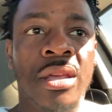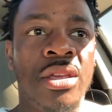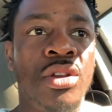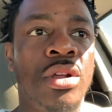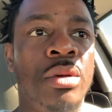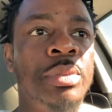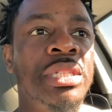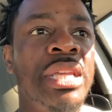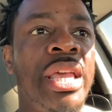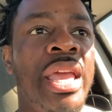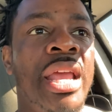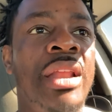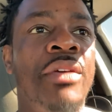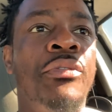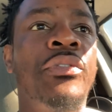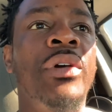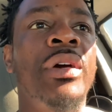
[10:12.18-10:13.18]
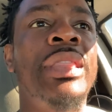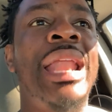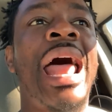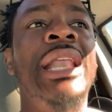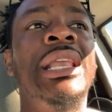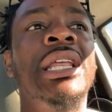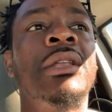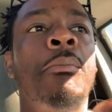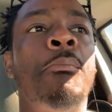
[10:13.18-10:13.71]
know what I'm saying, and feel that I
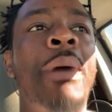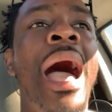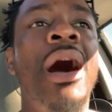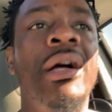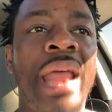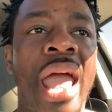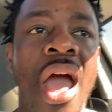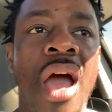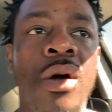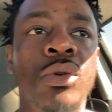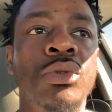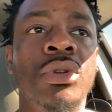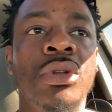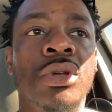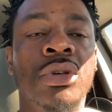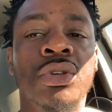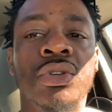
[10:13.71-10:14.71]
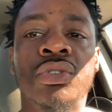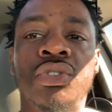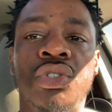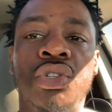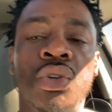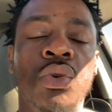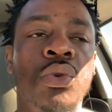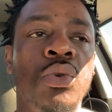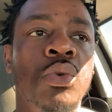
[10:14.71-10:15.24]
need to bow down
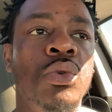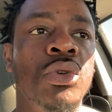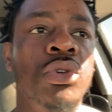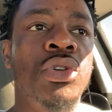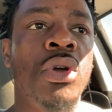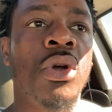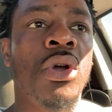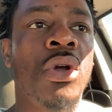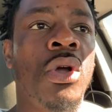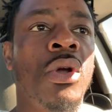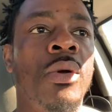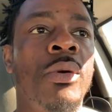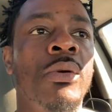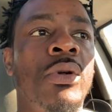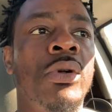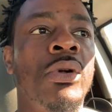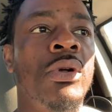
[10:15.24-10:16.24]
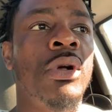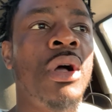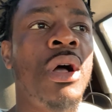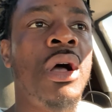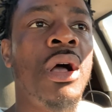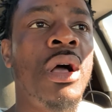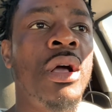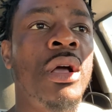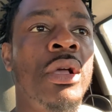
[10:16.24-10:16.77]
to your
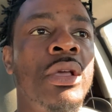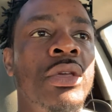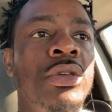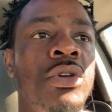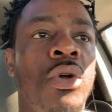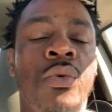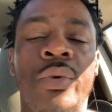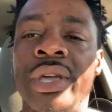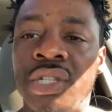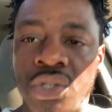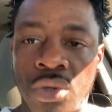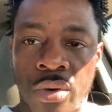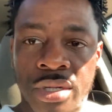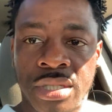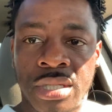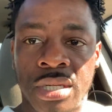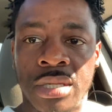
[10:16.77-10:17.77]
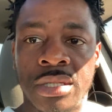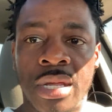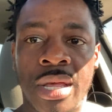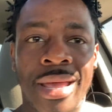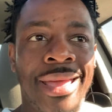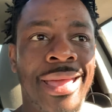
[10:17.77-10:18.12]
uh, your resources,